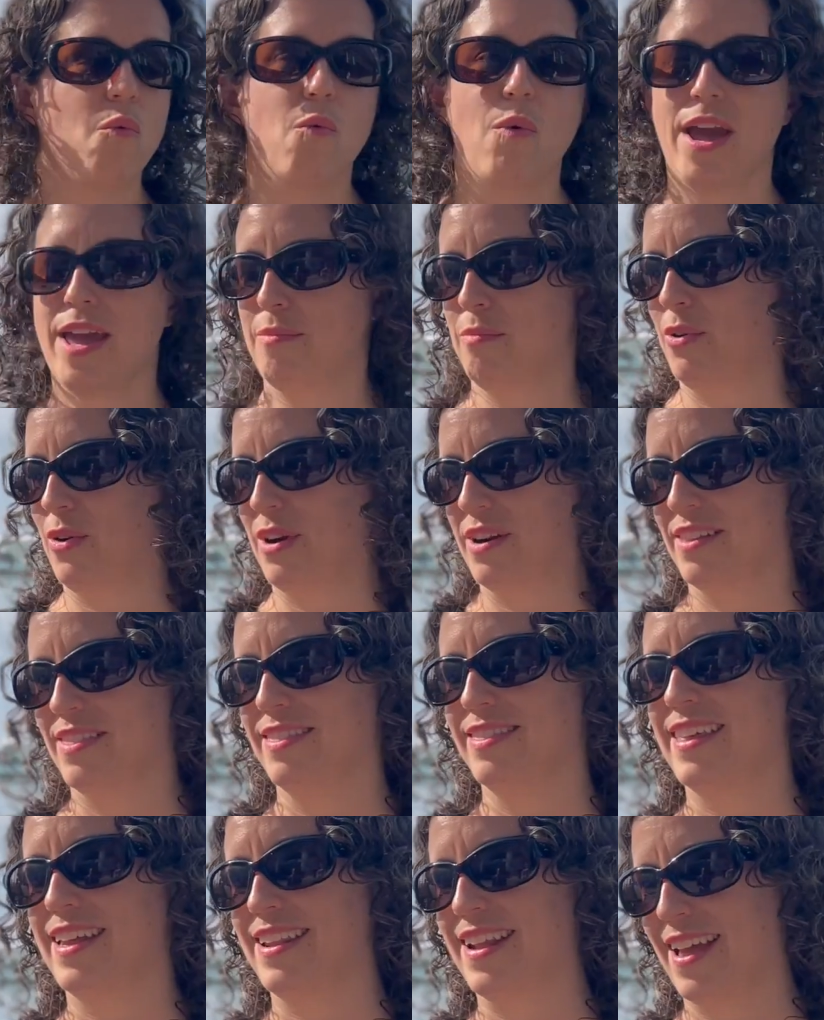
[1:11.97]
way more
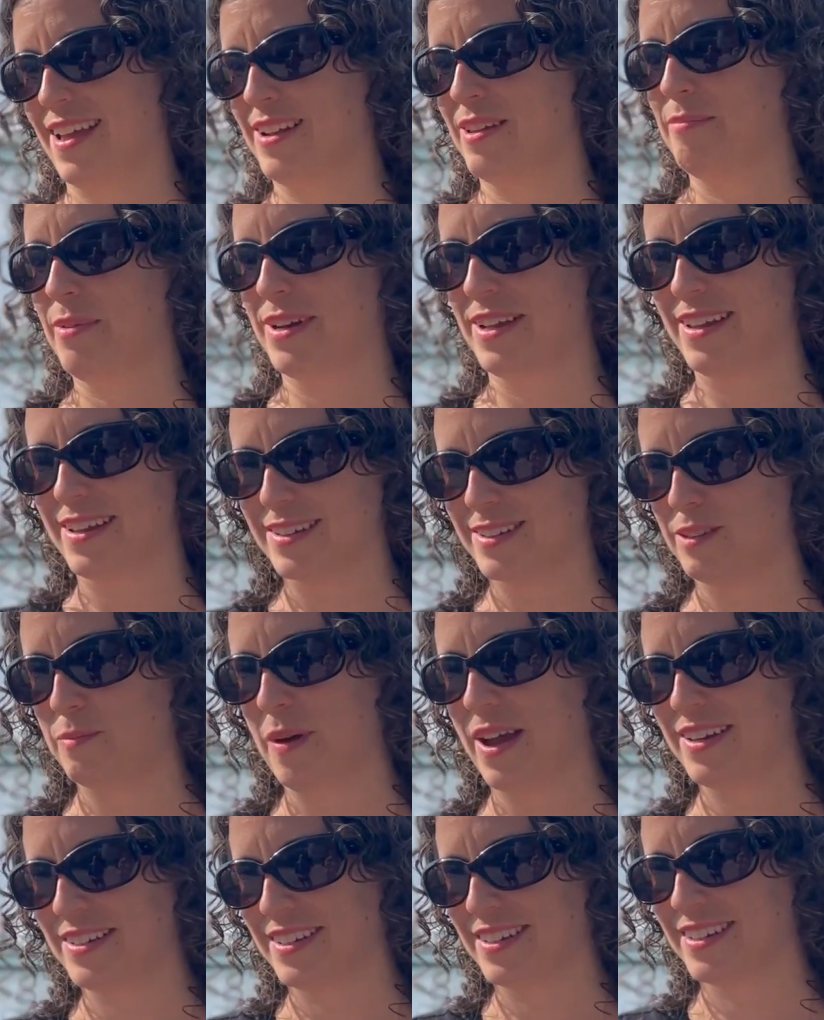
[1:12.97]
than anybody
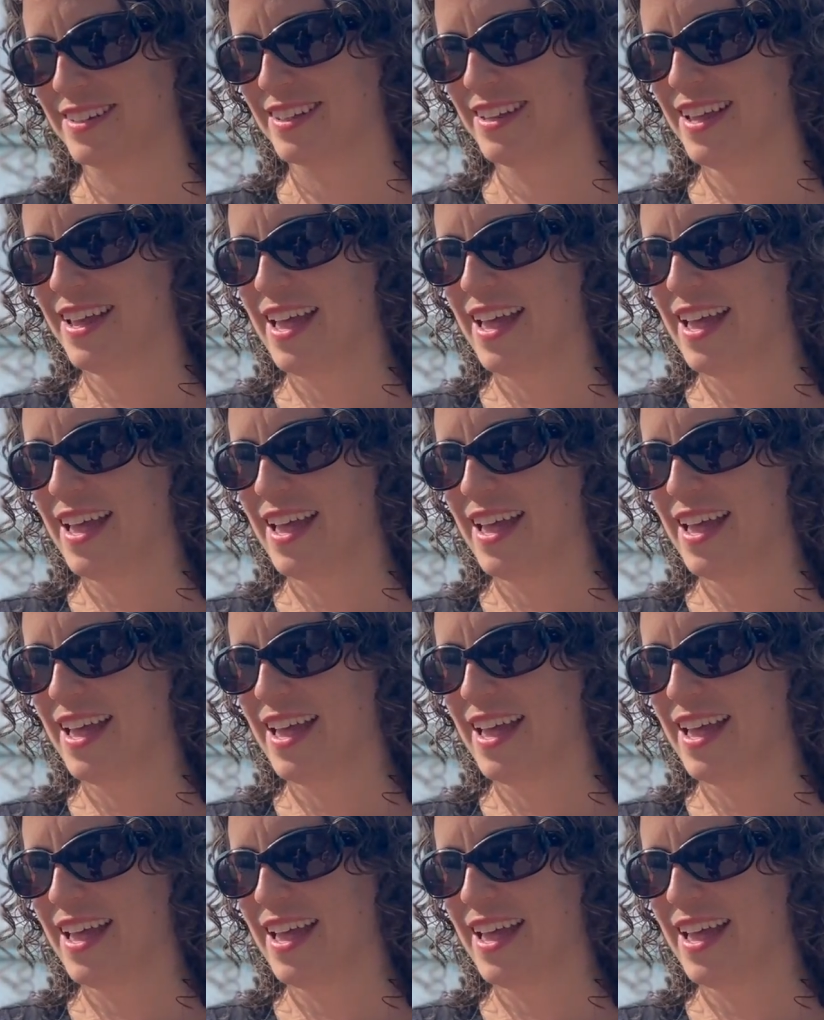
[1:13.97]
expected.